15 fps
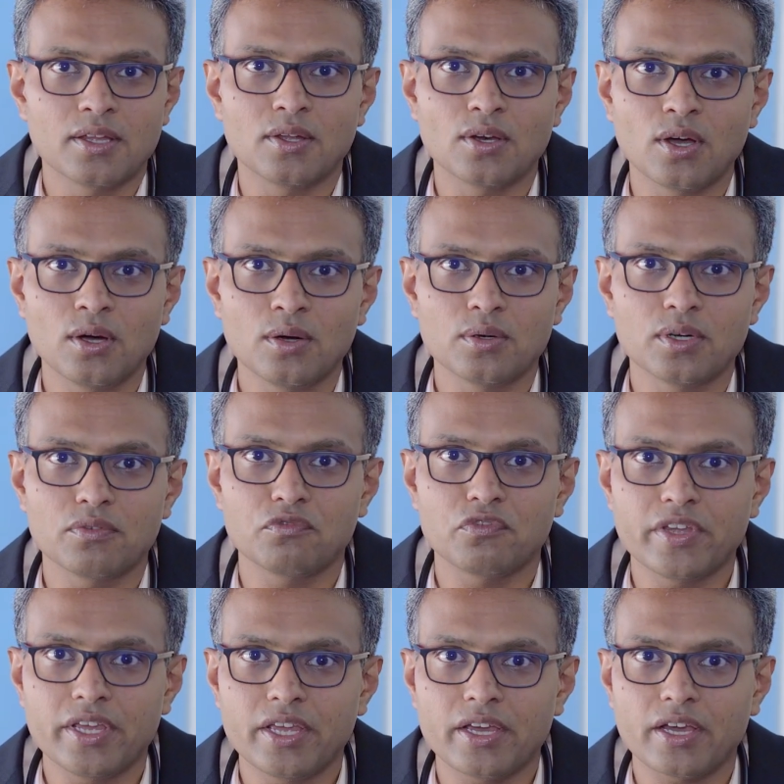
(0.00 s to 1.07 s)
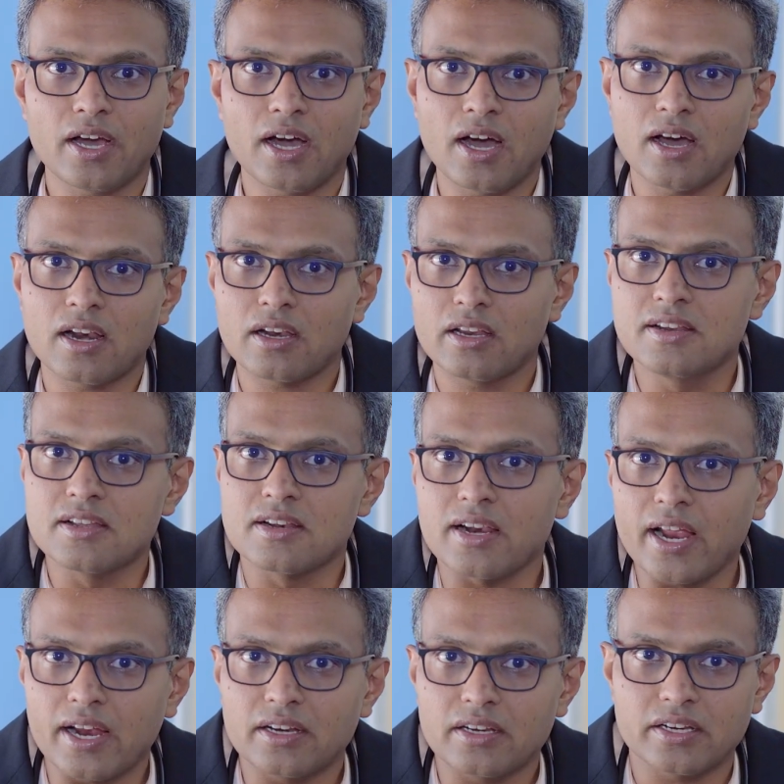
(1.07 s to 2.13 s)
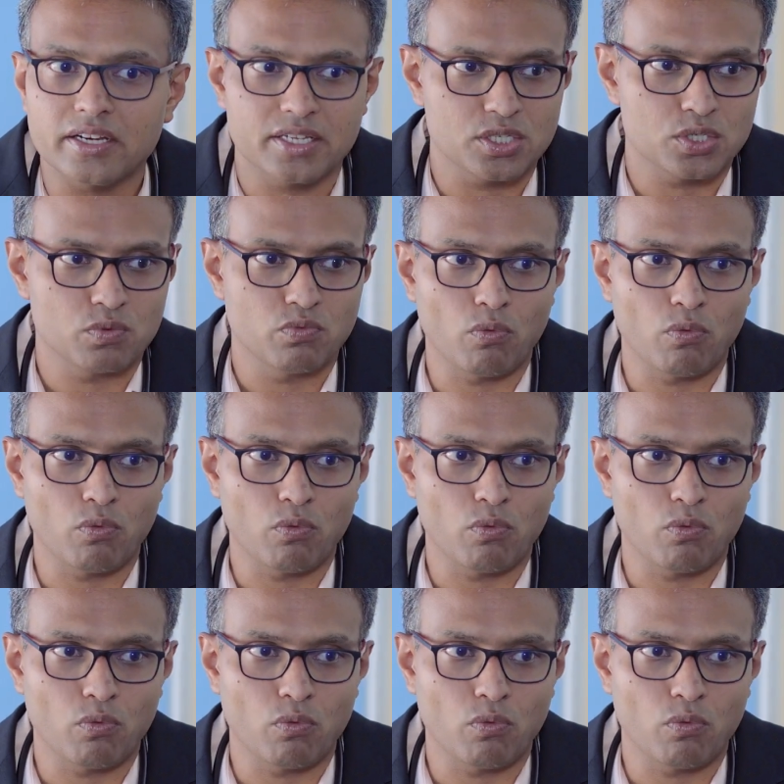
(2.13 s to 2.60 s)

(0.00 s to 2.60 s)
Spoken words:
We are in a rat race.